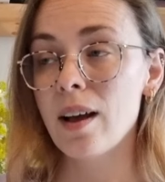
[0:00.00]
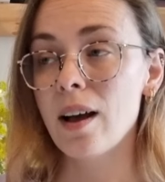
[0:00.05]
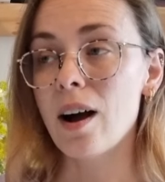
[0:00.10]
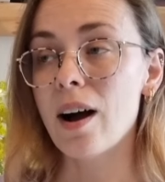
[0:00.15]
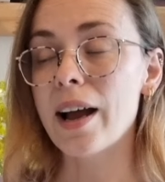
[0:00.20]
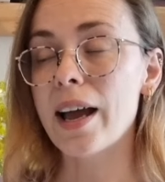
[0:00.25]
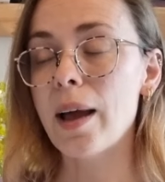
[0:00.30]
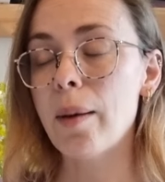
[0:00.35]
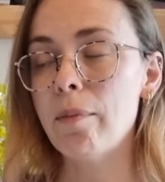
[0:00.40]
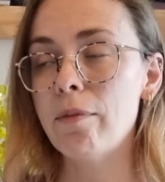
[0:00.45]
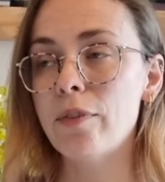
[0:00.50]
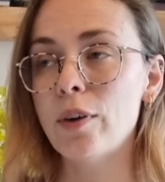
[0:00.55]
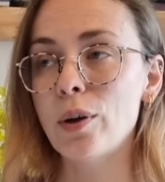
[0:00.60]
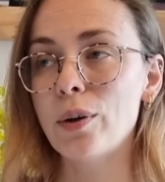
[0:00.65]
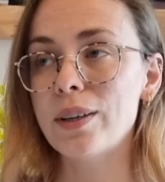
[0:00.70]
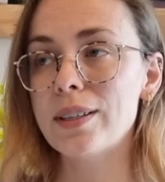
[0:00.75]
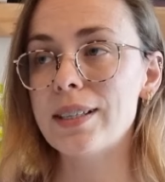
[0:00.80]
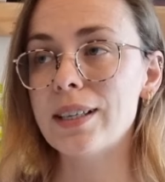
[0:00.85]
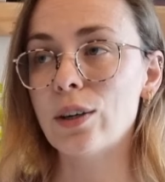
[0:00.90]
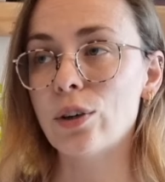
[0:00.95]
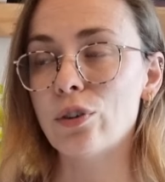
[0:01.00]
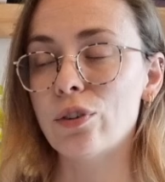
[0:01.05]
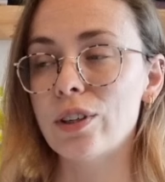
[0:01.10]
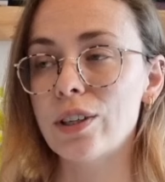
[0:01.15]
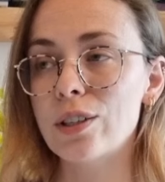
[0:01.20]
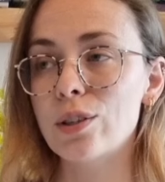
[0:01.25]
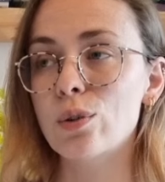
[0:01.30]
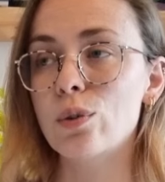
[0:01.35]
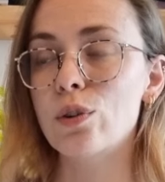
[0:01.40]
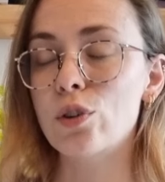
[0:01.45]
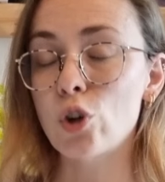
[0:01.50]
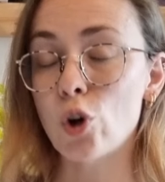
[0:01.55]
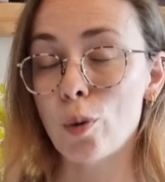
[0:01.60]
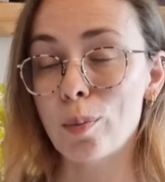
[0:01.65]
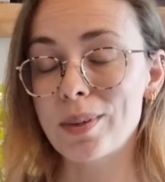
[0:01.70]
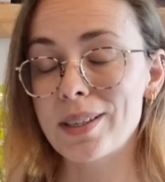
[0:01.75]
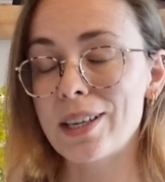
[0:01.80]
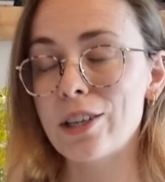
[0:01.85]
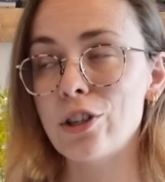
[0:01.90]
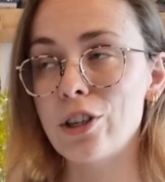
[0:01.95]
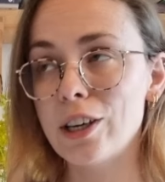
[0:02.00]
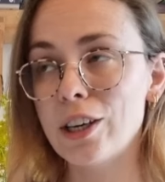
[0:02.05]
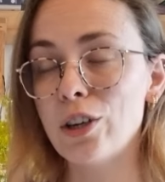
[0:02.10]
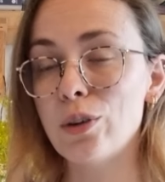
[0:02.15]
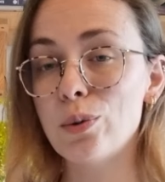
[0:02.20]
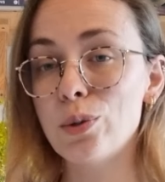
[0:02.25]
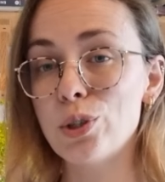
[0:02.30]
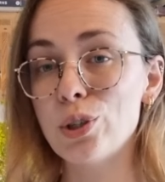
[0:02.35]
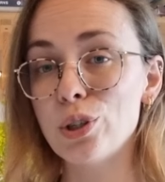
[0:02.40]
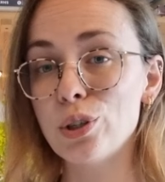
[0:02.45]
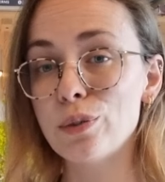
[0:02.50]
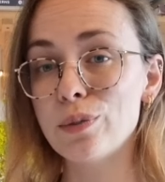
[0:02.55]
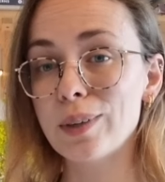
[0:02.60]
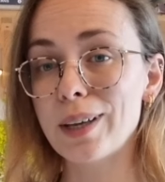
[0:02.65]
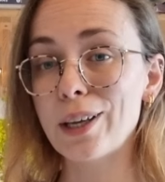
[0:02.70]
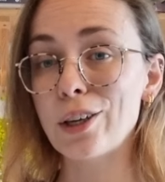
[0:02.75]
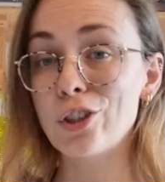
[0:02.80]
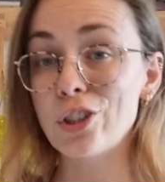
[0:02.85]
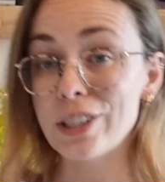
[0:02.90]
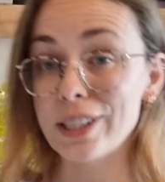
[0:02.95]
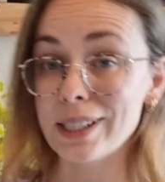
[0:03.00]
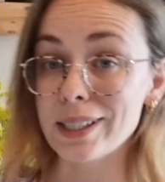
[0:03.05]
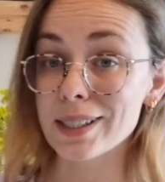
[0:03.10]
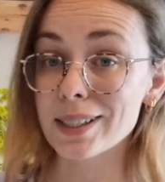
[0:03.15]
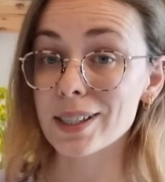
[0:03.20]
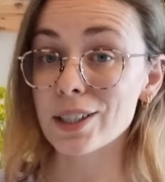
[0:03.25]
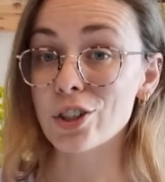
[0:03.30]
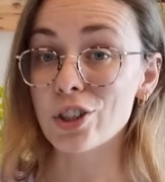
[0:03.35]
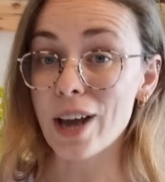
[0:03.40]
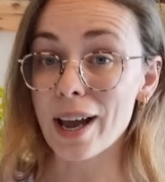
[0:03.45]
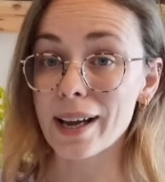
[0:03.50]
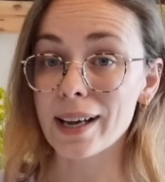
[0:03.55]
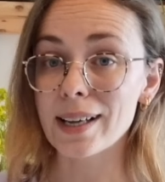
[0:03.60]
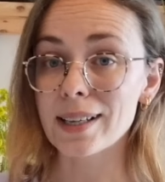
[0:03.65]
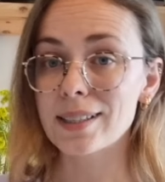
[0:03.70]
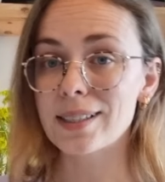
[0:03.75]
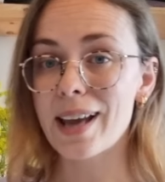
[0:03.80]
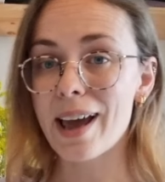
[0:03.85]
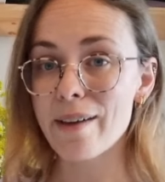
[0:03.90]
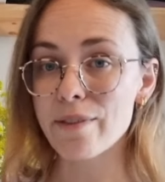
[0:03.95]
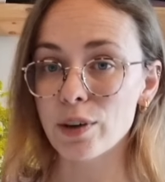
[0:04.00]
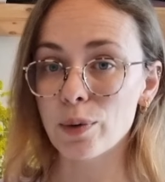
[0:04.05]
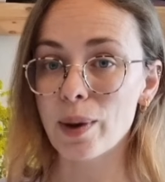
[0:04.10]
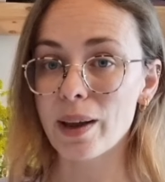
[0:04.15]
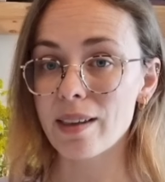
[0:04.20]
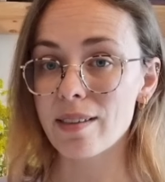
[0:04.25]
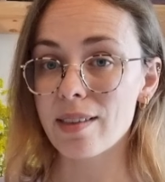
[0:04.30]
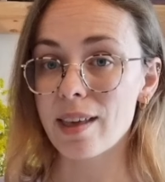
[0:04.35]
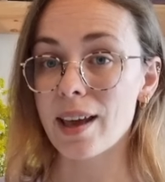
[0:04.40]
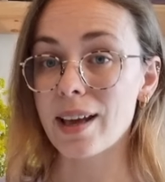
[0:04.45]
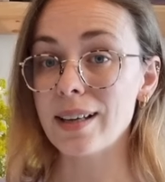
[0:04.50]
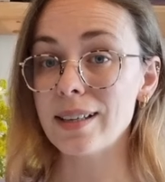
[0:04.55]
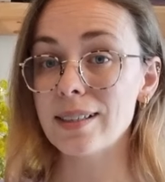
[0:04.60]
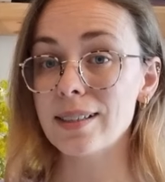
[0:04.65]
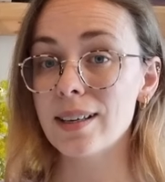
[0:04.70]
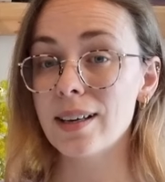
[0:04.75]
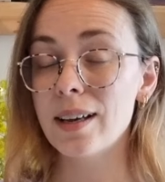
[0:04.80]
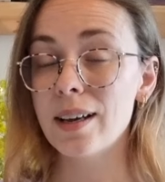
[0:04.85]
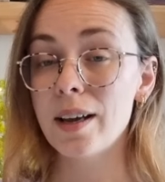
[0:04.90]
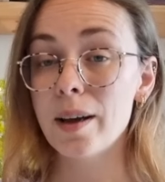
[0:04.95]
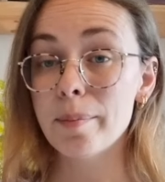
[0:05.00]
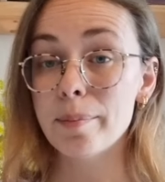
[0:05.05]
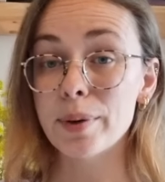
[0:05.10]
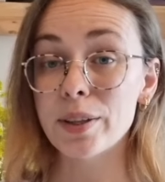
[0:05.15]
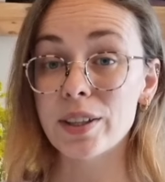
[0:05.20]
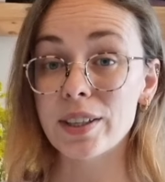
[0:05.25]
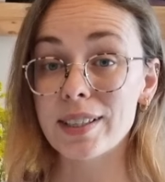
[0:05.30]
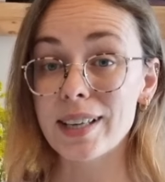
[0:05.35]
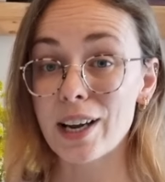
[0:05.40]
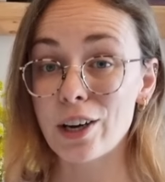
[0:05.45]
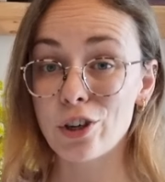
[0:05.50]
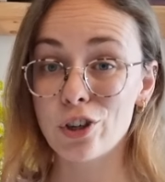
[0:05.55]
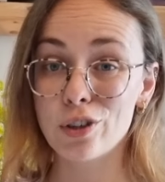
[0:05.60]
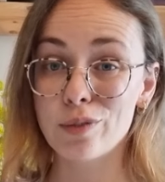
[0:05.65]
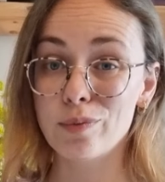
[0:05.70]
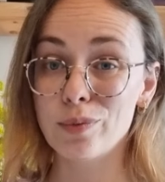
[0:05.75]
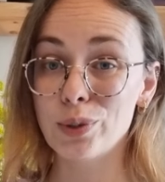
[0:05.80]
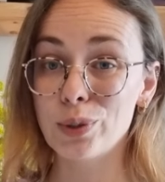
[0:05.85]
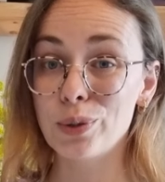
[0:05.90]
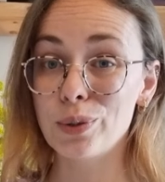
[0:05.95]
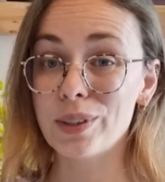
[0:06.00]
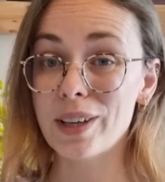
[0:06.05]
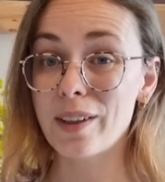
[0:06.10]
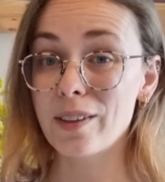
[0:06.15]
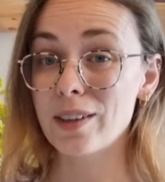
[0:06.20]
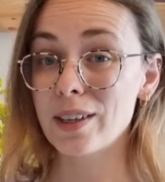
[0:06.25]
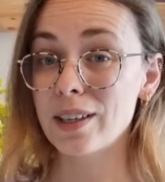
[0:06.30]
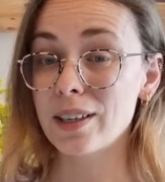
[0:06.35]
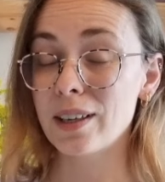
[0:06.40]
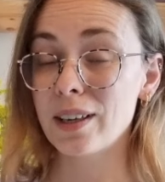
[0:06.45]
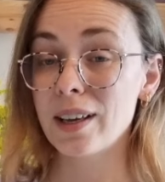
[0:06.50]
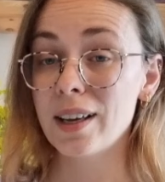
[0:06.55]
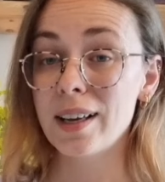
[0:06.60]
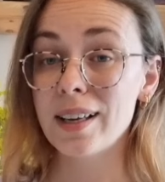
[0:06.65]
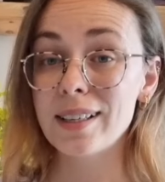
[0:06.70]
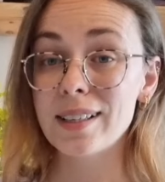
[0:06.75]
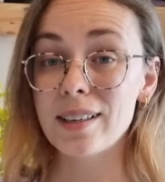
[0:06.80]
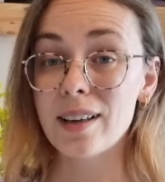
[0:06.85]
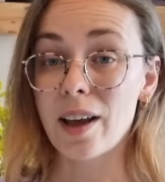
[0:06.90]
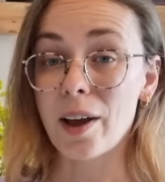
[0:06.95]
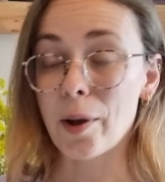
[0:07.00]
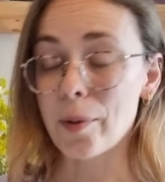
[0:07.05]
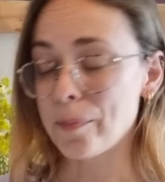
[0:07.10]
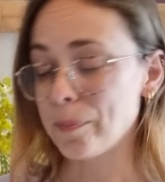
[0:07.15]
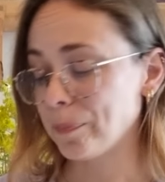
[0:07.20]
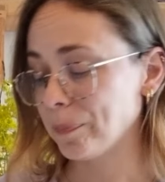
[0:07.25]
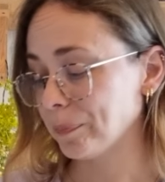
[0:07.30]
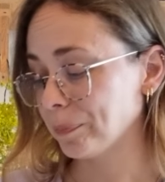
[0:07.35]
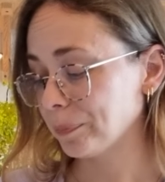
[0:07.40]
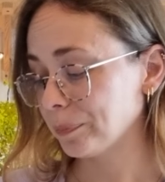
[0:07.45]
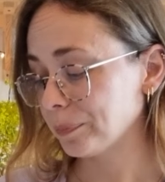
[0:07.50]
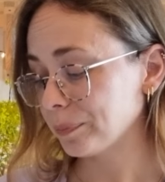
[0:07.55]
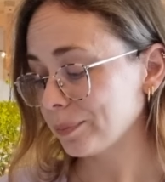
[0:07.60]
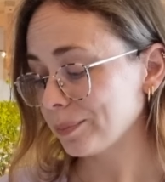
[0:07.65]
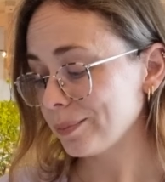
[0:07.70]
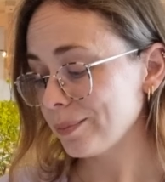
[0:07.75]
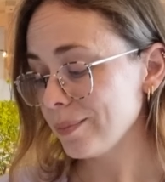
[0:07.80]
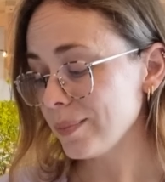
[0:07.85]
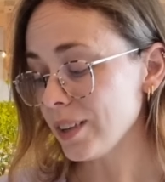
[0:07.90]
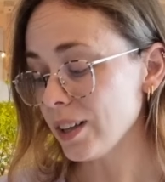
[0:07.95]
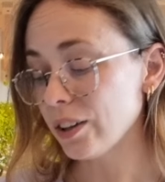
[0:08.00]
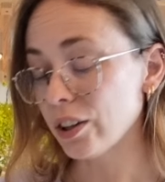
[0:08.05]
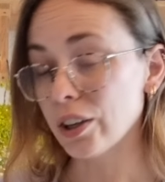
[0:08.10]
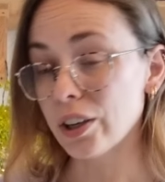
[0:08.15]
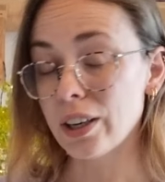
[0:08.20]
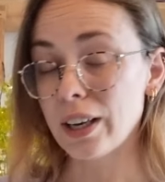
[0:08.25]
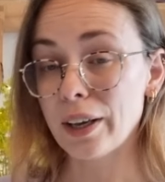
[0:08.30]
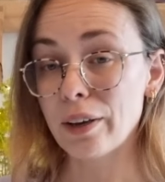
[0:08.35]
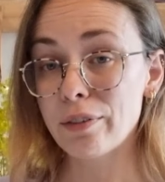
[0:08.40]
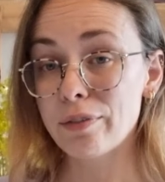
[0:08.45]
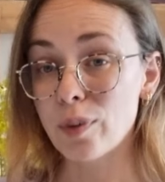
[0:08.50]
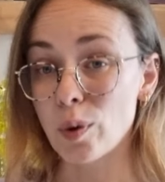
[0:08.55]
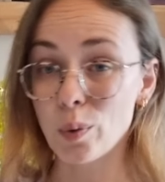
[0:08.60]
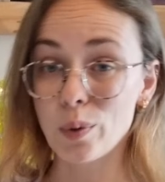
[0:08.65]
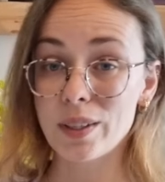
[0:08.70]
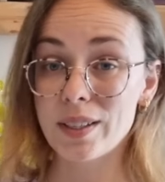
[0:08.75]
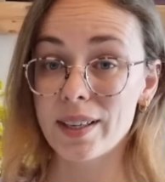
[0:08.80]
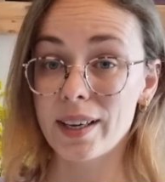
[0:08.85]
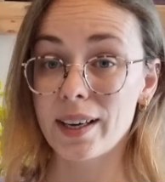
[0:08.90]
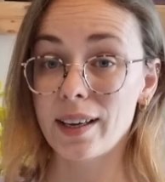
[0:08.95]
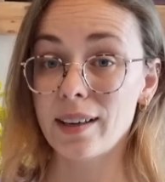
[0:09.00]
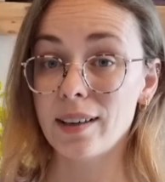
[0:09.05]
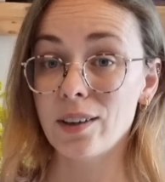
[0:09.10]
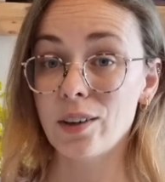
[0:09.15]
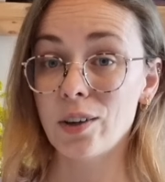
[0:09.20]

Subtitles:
I am focusing on the sort of top stitching you'd do for like jeans and jackets and heavyweight things, but the tension rules and the like focusing